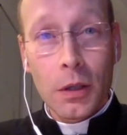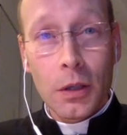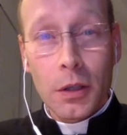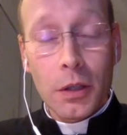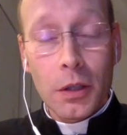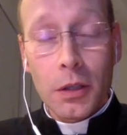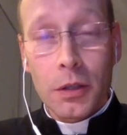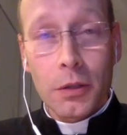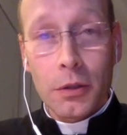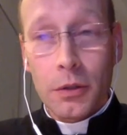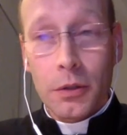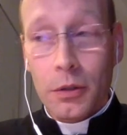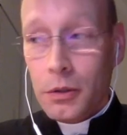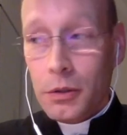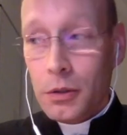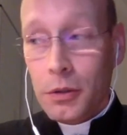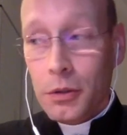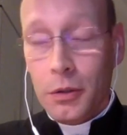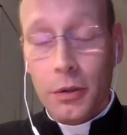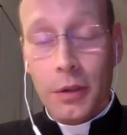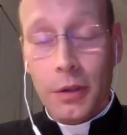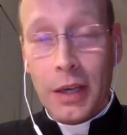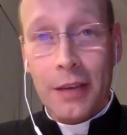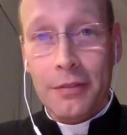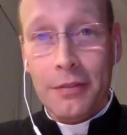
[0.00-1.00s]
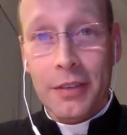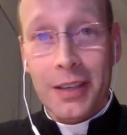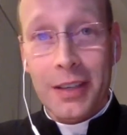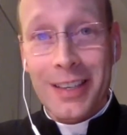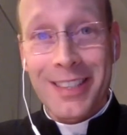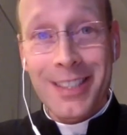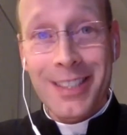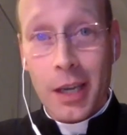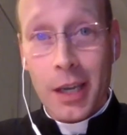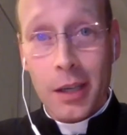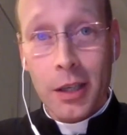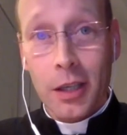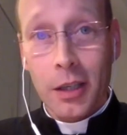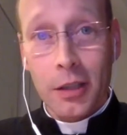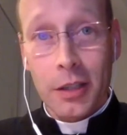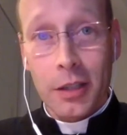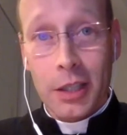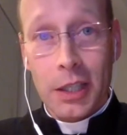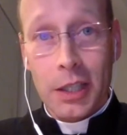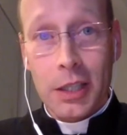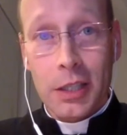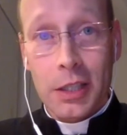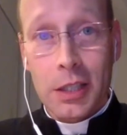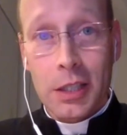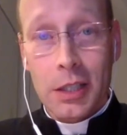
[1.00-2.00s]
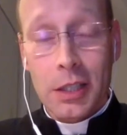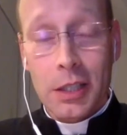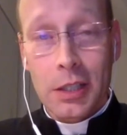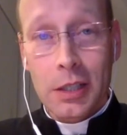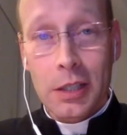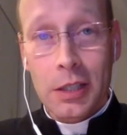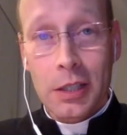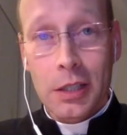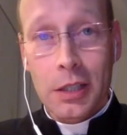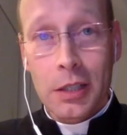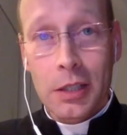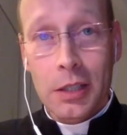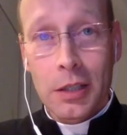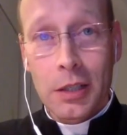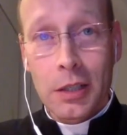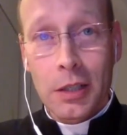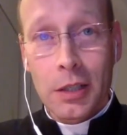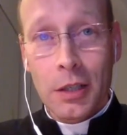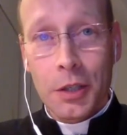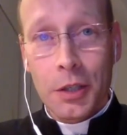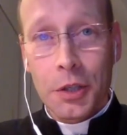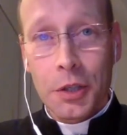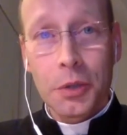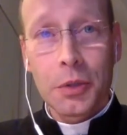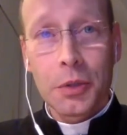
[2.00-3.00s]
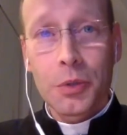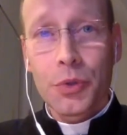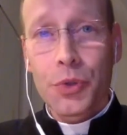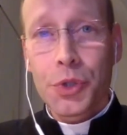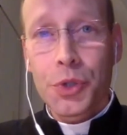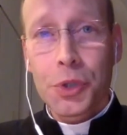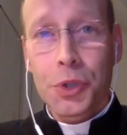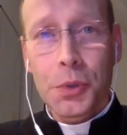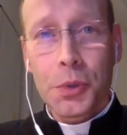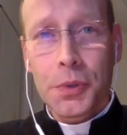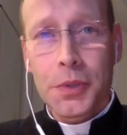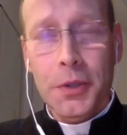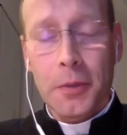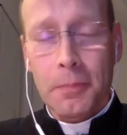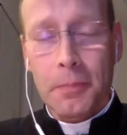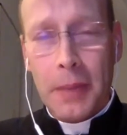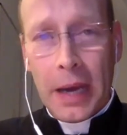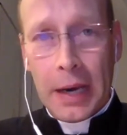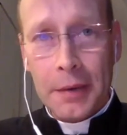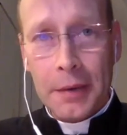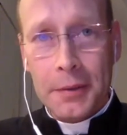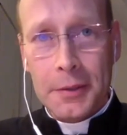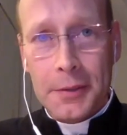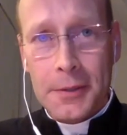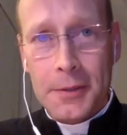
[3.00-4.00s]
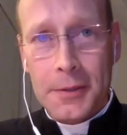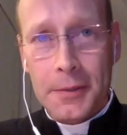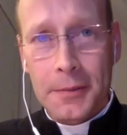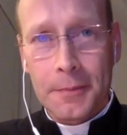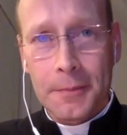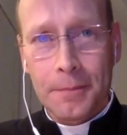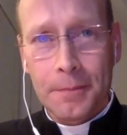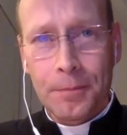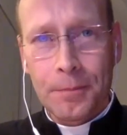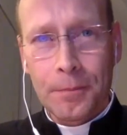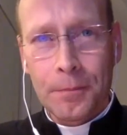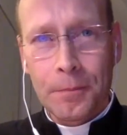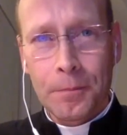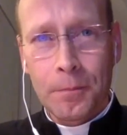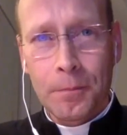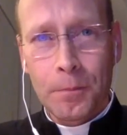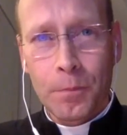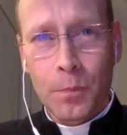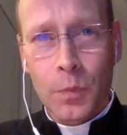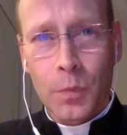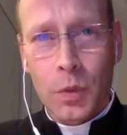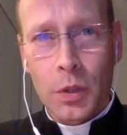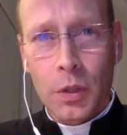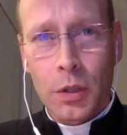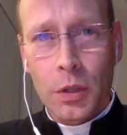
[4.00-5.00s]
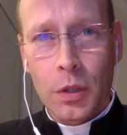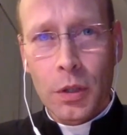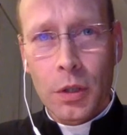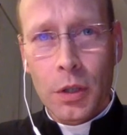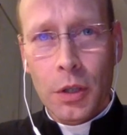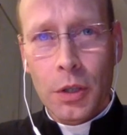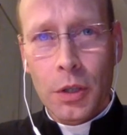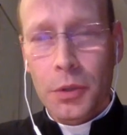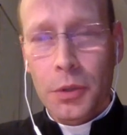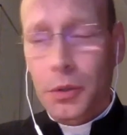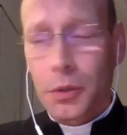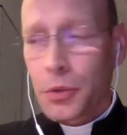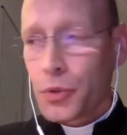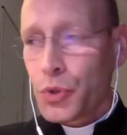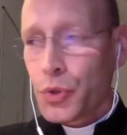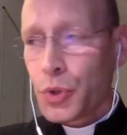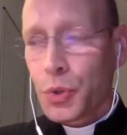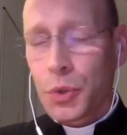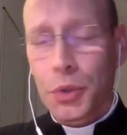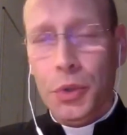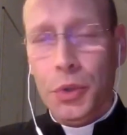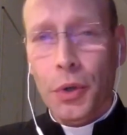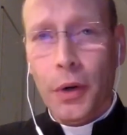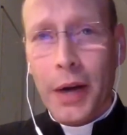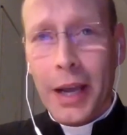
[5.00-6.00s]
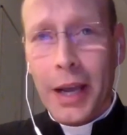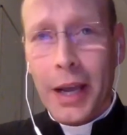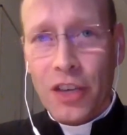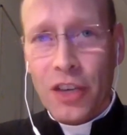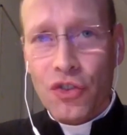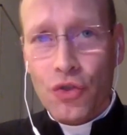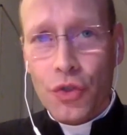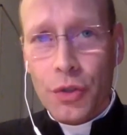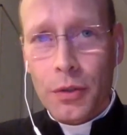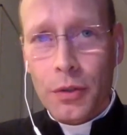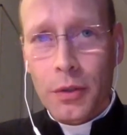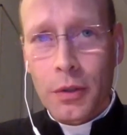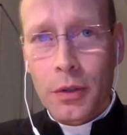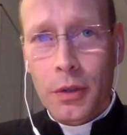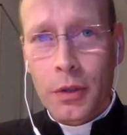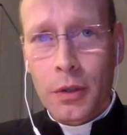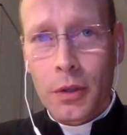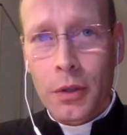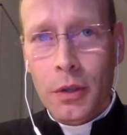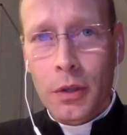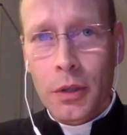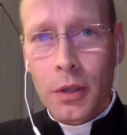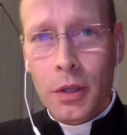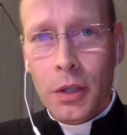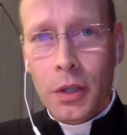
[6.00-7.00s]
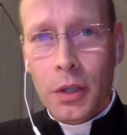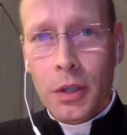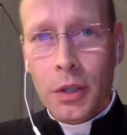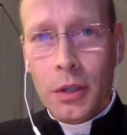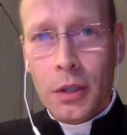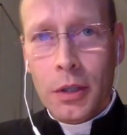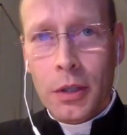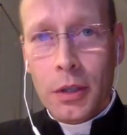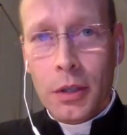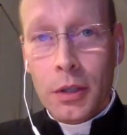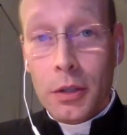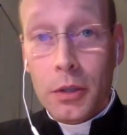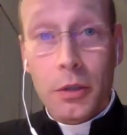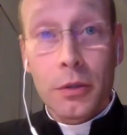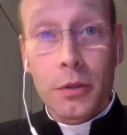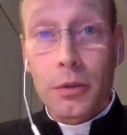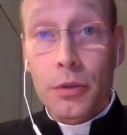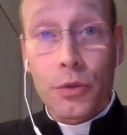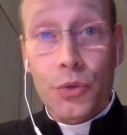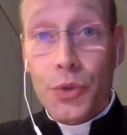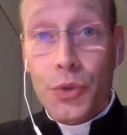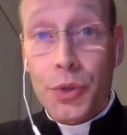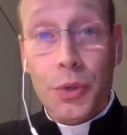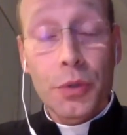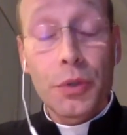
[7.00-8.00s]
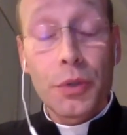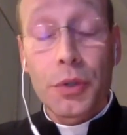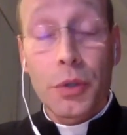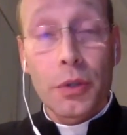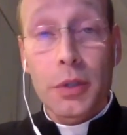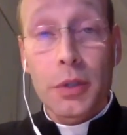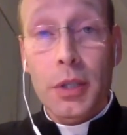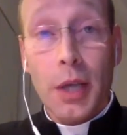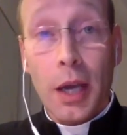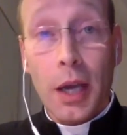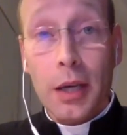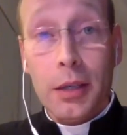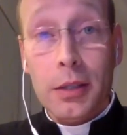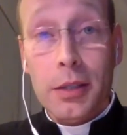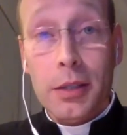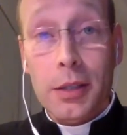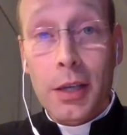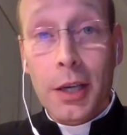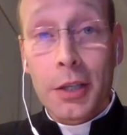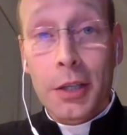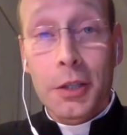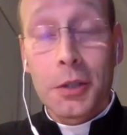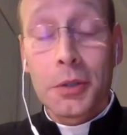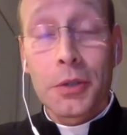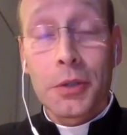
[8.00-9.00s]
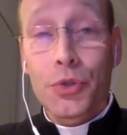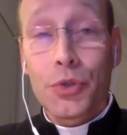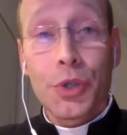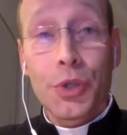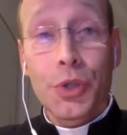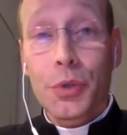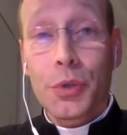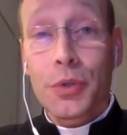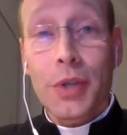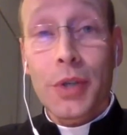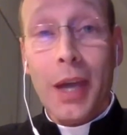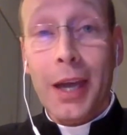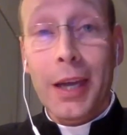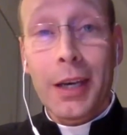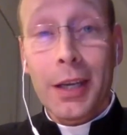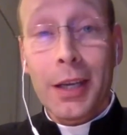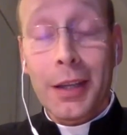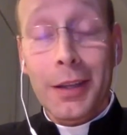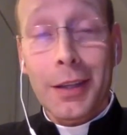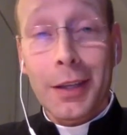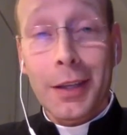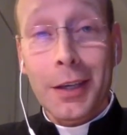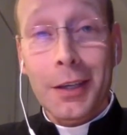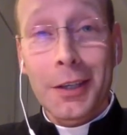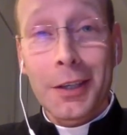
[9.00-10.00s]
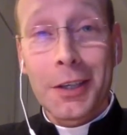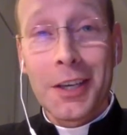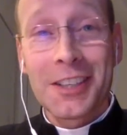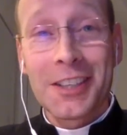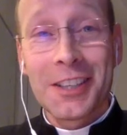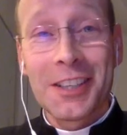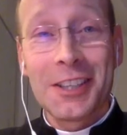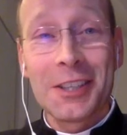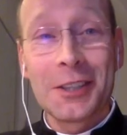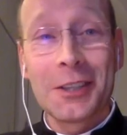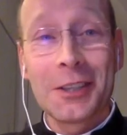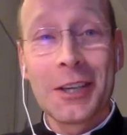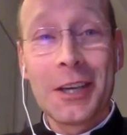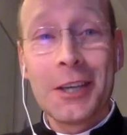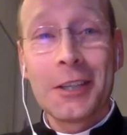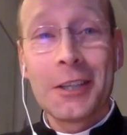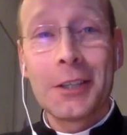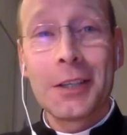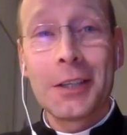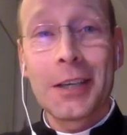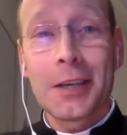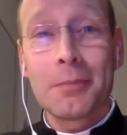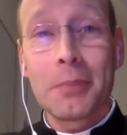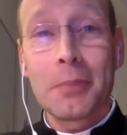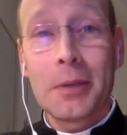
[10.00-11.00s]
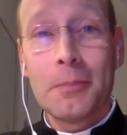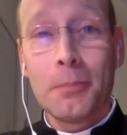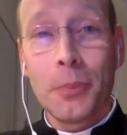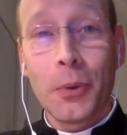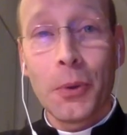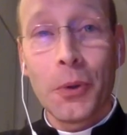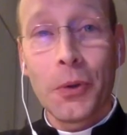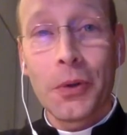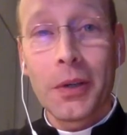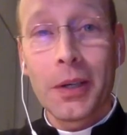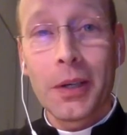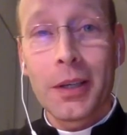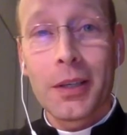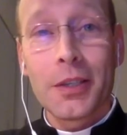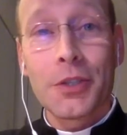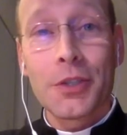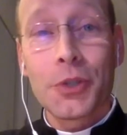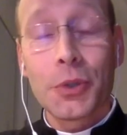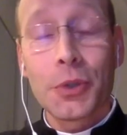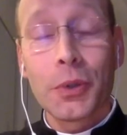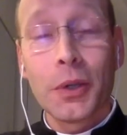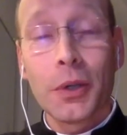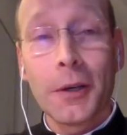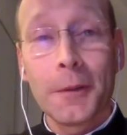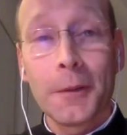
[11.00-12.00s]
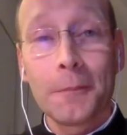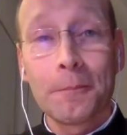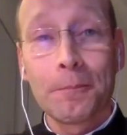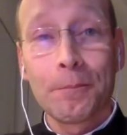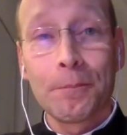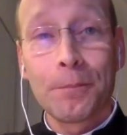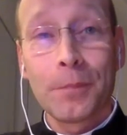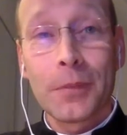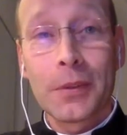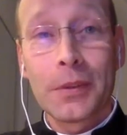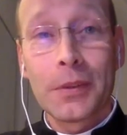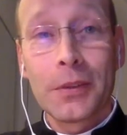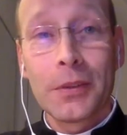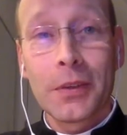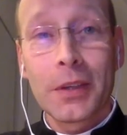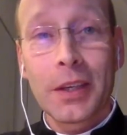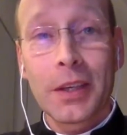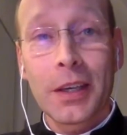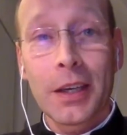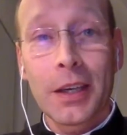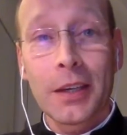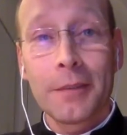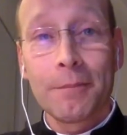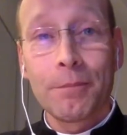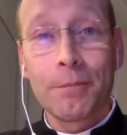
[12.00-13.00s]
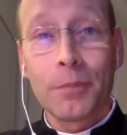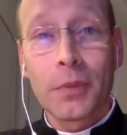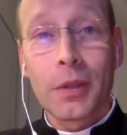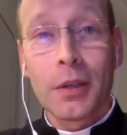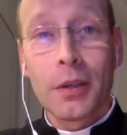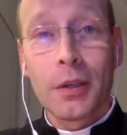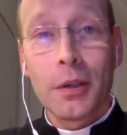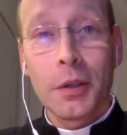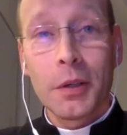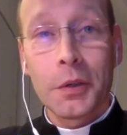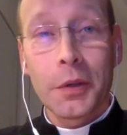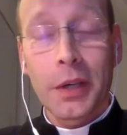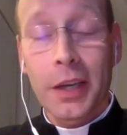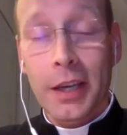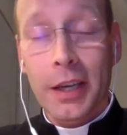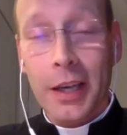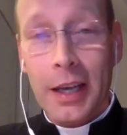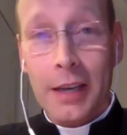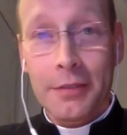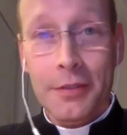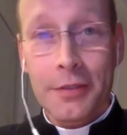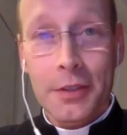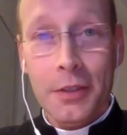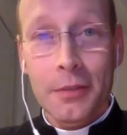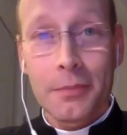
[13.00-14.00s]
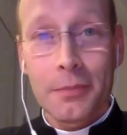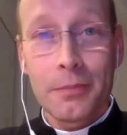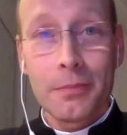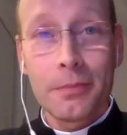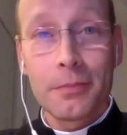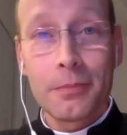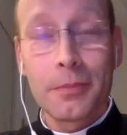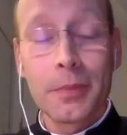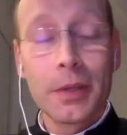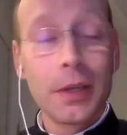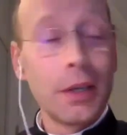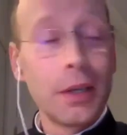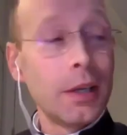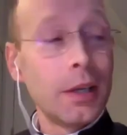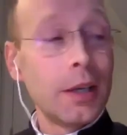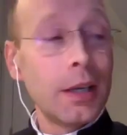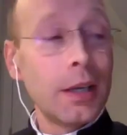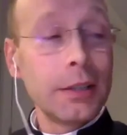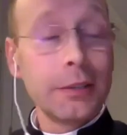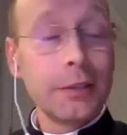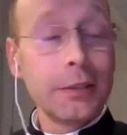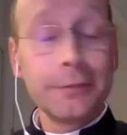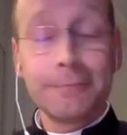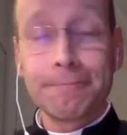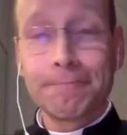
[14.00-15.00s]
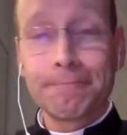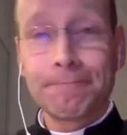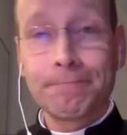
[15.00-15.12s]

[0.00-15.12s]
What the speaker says: you don't have any saying on this. You don't choose your parents. You don't choose your age. You don't choose your sex. You don't choose anything. you have been born as you are, okay? Or you can have some, I don't know,